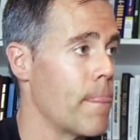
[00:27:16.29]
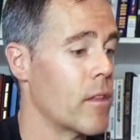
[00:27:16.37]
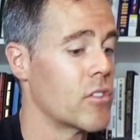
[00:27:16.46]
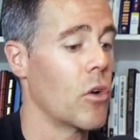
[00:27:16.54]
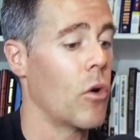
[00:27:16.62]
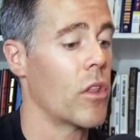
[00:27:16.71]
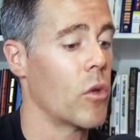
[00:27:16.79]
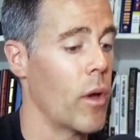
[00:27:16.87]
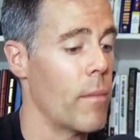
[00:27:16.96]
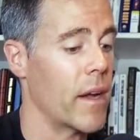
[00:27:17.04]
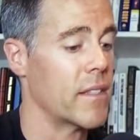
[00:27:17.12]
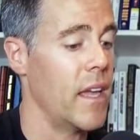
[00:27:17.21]
So on the
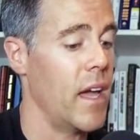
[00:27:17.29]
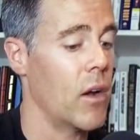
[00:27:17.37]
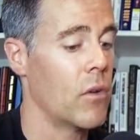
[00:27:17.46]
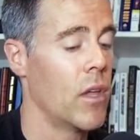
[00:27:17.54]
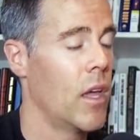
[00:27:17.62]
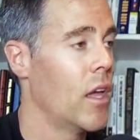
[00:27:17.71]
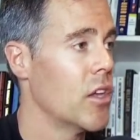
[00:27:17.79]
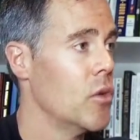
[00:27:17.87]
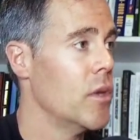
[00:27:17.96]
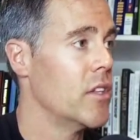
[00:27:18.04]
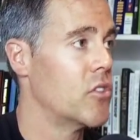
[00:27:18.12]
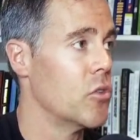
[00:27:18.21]
way back down, you
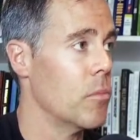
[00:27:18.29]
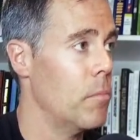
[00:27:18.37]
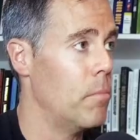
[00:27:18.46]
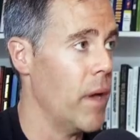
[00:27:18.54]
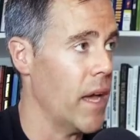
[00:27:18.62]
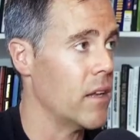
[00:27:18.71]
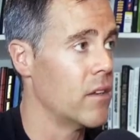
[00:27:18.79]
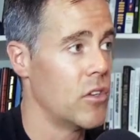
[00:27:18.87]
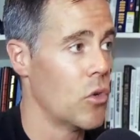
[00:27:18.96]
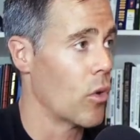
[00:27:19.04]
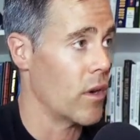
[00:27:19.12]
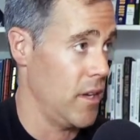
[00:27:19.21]
need to bend
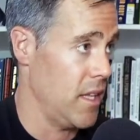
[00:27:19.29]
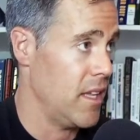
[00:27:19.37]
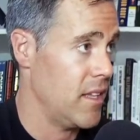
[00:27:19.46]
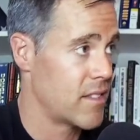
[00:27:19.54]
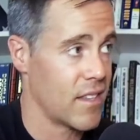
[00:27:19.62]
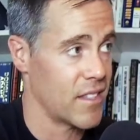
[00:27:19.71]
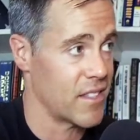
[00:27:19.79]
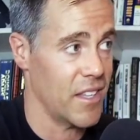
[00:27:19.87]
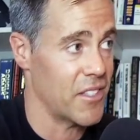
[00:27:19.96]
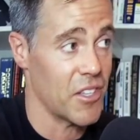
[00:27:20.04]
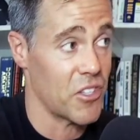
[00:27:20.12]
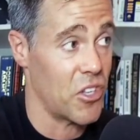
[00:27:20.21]
your knees is the
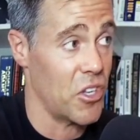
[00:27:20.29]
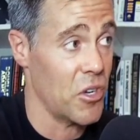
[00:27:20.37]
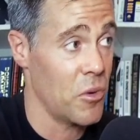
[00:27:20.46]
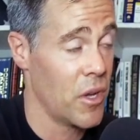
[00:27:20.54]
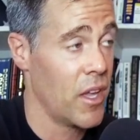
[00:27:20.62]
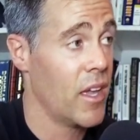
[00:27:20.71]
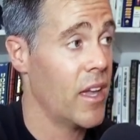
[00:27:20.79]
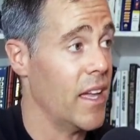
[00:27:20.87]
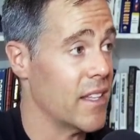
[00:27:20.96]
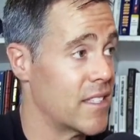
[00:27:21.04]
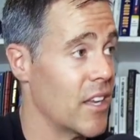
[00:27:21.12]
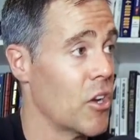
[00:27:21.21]
easiest cue
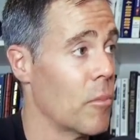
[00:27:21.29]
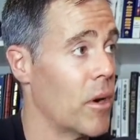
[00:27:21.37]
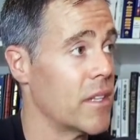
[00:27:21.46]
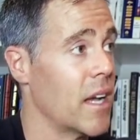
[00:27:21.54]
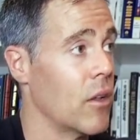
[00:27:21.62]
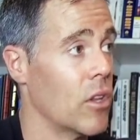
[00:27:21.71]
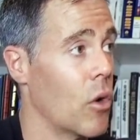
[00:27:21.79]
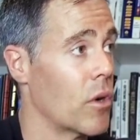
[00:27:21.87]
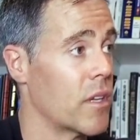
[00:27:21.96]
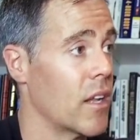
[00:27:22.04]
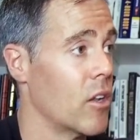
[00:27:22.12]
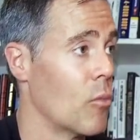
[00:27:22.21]
and sit your butt down lower
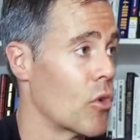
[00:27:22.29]
to get a little